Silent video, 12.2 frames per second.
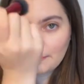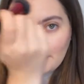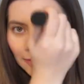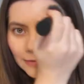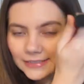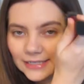
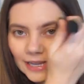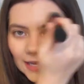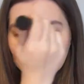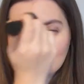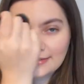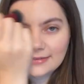bounce it
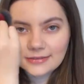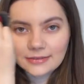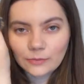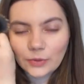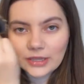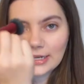in
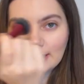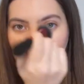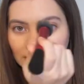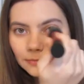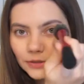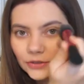with
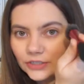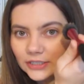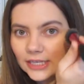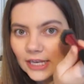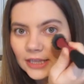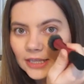little
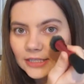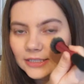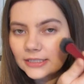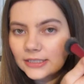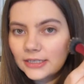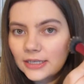motions like
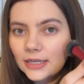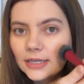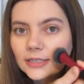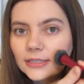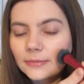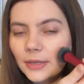this
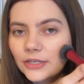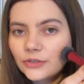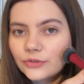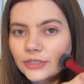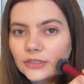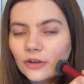to make
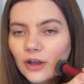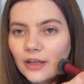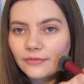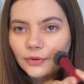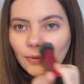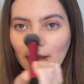sure it's got
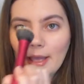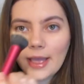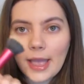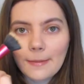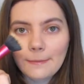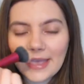everywhere.
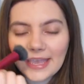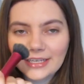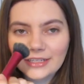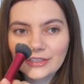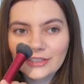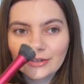
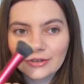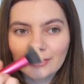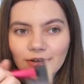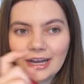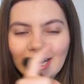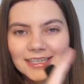Making
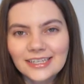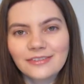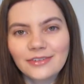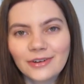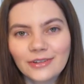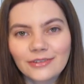sure, as I
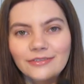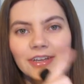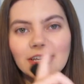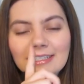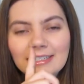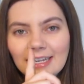forgot the
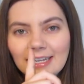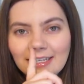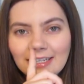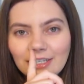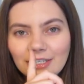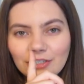first day,
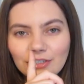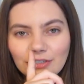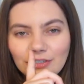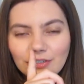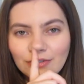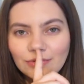to
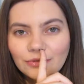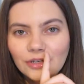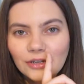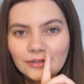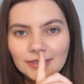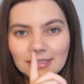do your
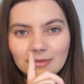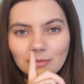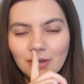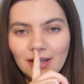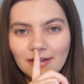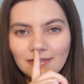nose as
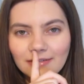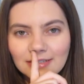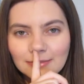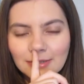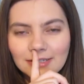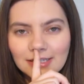well,
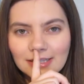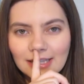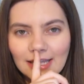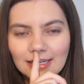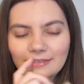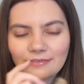especially
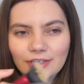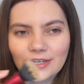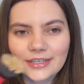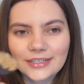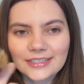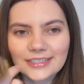the end of the
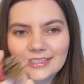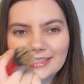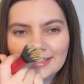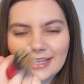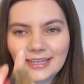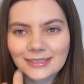nose,
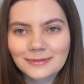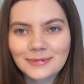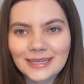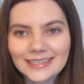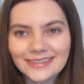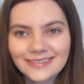because it ends up
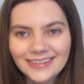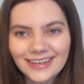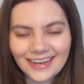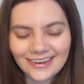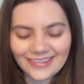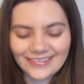being a different
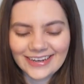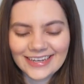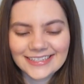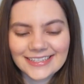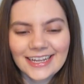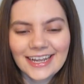colour
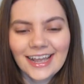otherwise.